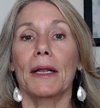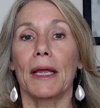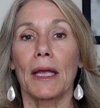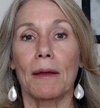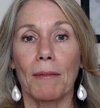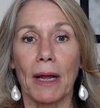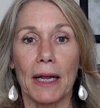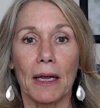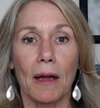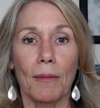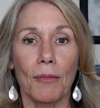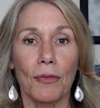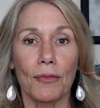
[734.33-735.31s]
It might
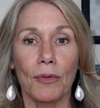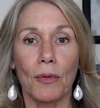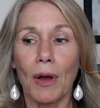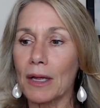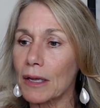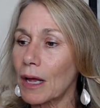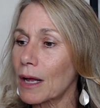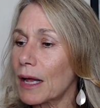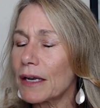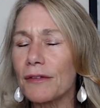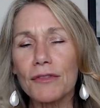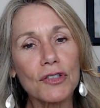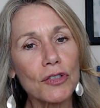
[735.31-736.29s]
come through a
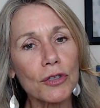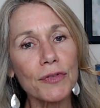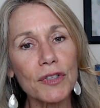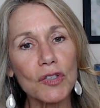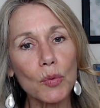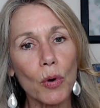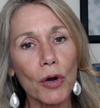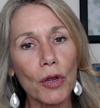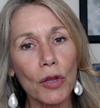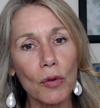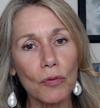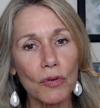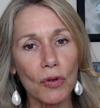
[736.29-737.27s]
kind of service
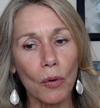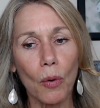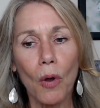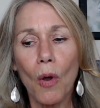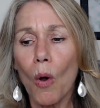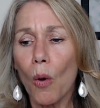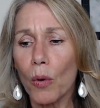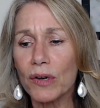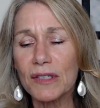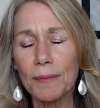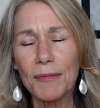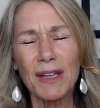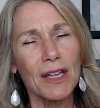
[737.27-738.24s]
work you do, or
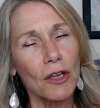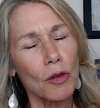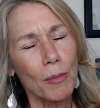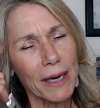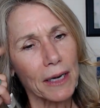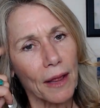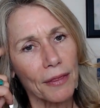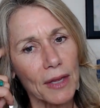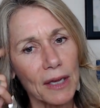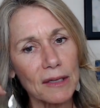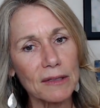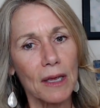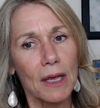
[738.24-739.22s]
something that you might not
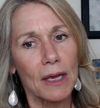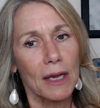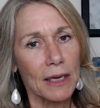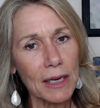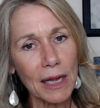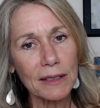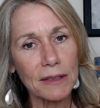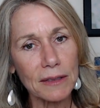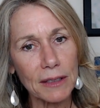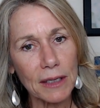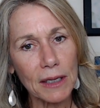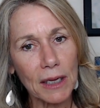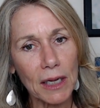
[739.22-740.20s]
think is connected to
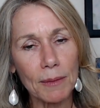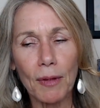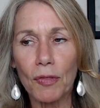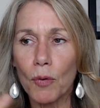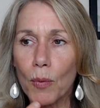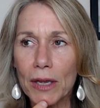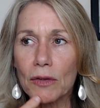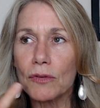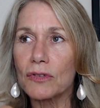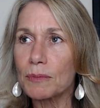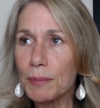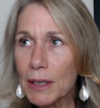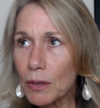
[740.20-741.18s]
healing, but the way you
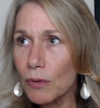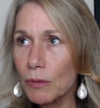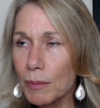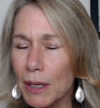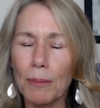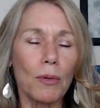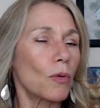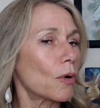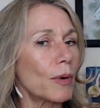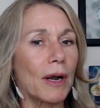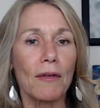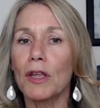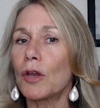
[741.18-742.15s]
speak with people or
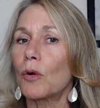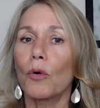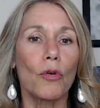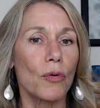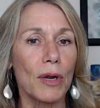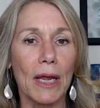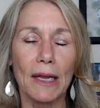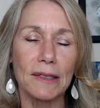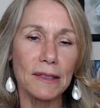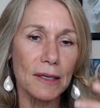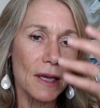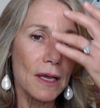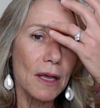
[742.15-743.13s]
what
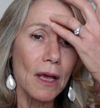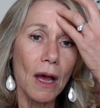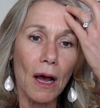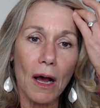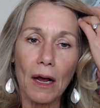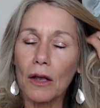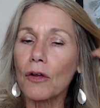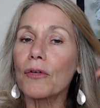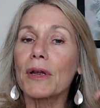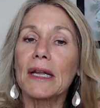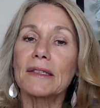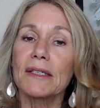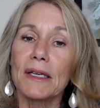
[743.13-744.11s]
creates
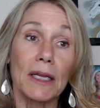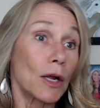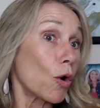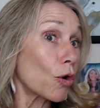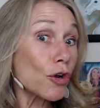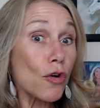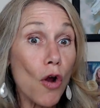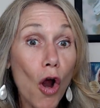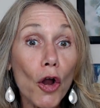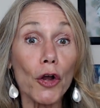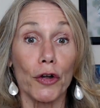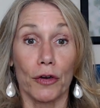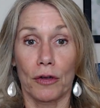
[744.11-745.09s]
healing, or your
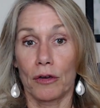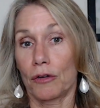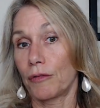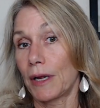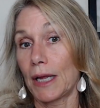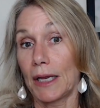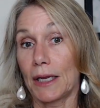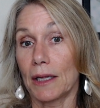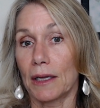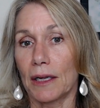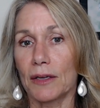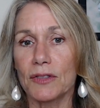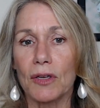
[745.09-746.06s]
art could create
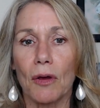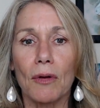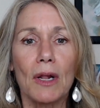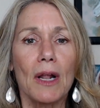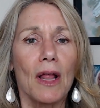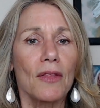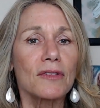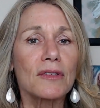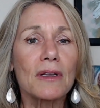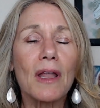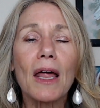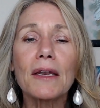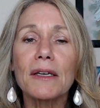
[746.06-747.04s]
healing. So there's a
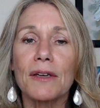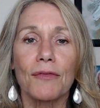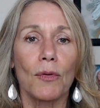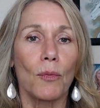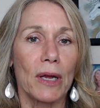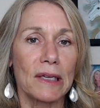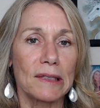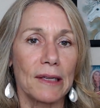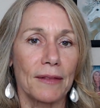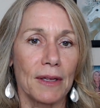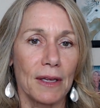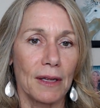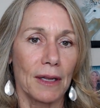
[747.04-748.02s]
lot of different ways that
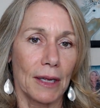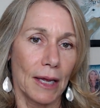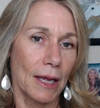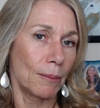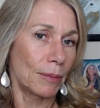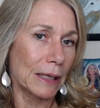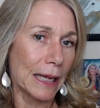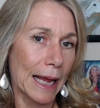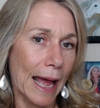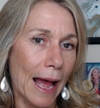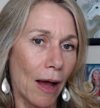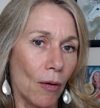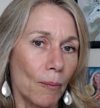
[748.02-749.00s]
the healing can play
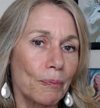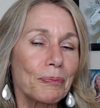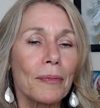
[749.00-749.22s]
out.